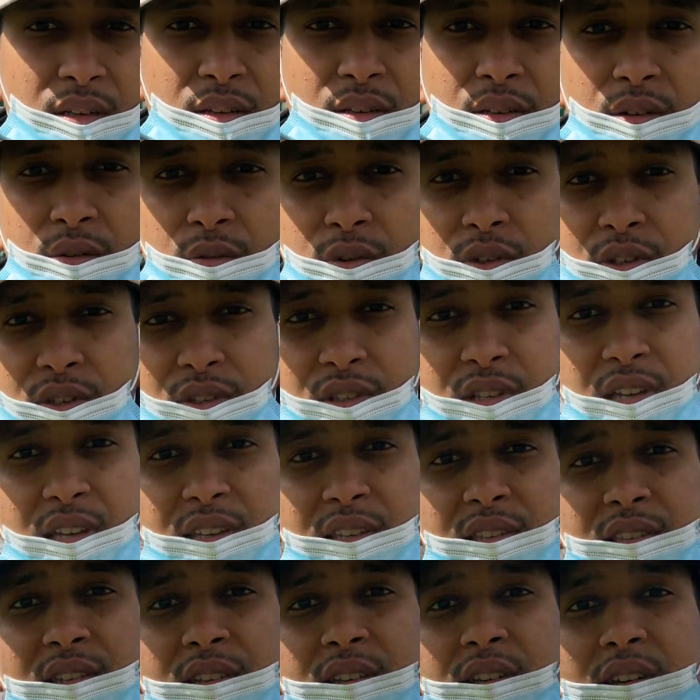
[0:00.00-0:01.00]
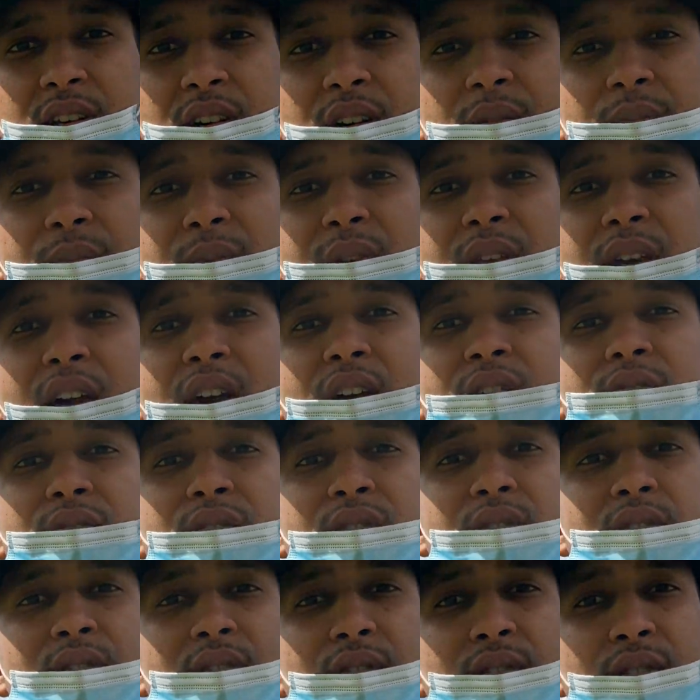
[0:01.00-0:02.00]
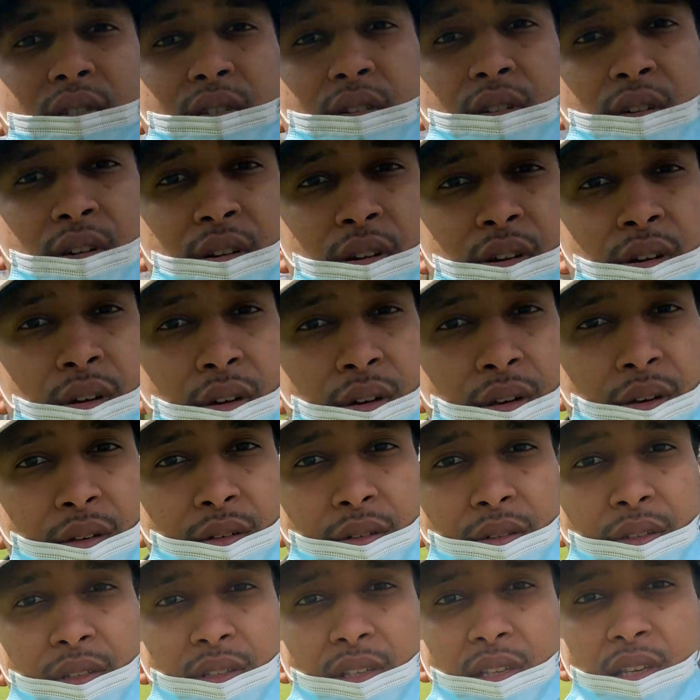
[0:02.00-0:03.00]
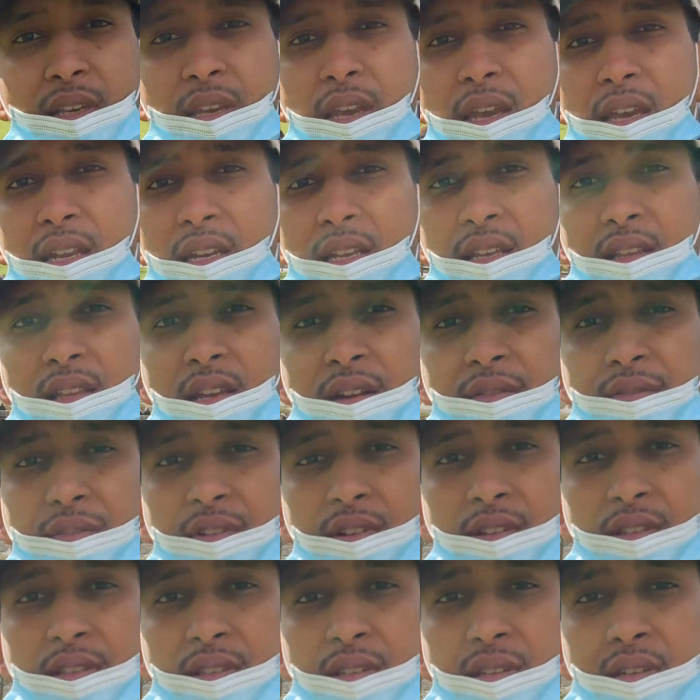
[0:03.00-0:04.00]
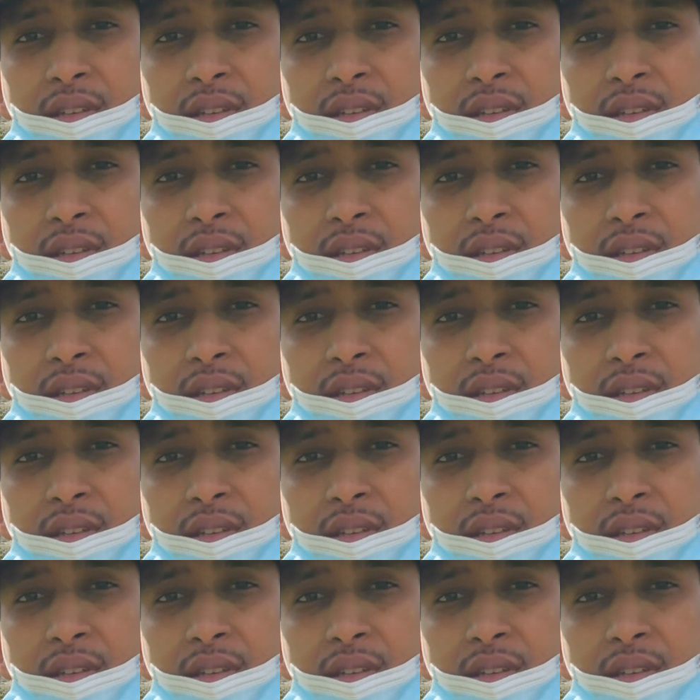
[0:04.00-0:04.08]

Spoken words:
So we're just testing up, down, to see any difference.